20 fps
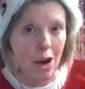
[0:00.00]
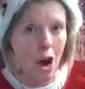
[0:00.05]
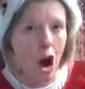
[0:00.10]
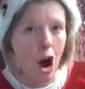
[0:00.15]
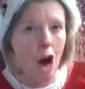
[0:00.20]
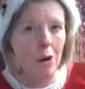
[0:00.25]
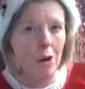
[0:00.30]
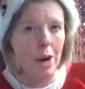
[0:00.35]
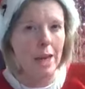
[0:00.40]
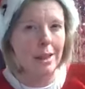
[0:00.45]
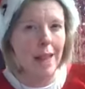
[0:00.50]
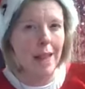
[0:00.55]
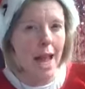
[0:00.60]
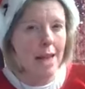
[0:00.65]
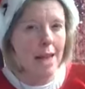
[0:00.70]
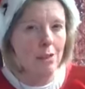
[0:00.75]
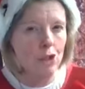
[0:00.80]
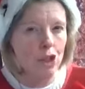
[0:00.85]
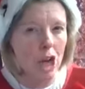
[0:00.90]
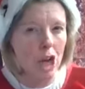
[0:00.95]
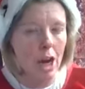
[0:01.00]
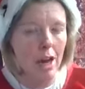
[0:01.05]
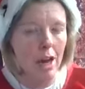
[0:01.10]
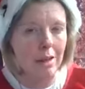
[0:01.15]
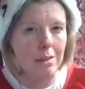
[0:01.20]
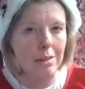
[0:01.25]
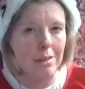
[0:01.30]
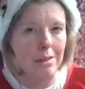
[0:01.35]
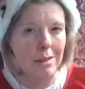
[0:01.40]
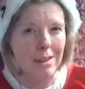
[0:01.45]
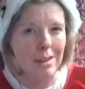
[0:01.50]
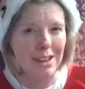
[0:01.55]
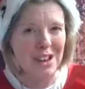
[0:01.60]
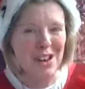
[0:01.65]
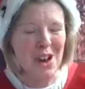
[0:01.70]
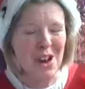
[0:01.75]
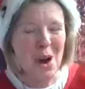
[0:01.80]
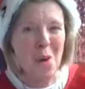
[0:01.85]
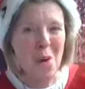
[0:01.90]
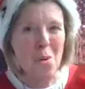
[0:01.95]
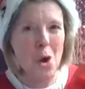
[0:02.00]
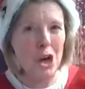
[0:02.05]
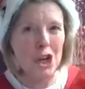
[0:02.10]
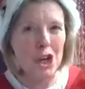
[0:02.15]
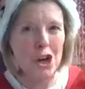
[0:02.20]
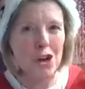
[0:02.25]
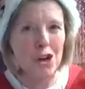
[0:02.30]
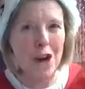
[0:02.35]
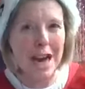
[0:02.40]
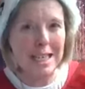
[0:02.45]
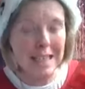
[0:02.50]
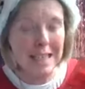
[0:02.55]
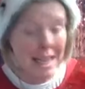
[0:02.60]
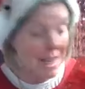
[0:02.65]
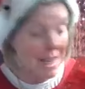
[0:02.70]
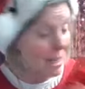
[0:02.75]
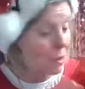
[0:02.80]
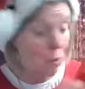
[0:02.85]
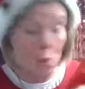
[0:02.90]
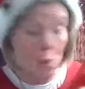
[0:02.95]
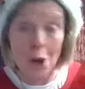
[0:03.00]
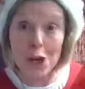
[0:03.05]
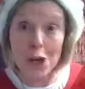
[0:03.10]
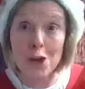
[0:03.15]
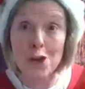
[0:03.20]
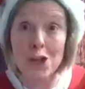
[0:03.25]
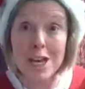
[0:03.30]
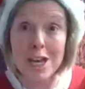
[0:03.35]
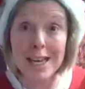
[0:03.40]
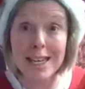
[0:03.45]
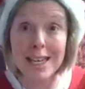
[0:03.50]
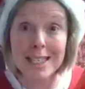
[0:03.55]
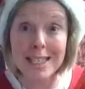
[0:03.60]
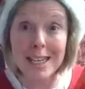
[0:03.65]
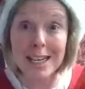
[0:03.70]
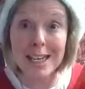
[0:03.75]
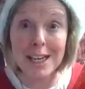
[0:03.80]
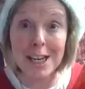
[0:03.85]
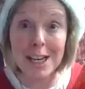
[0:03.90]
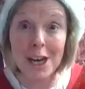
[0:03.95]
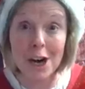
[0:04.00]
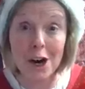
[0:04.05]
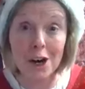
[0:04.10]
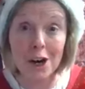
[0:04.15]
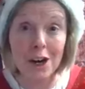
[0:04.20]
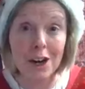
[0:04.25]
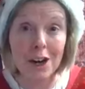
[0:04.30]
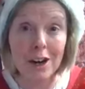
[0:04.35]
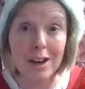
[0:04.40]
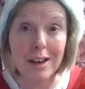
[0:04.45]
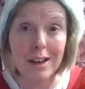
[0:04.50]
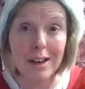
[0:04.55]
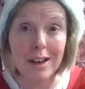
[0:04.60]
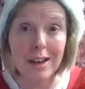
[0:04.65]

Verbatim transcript: All right, last chance. What are your ideas? What do you think is in here?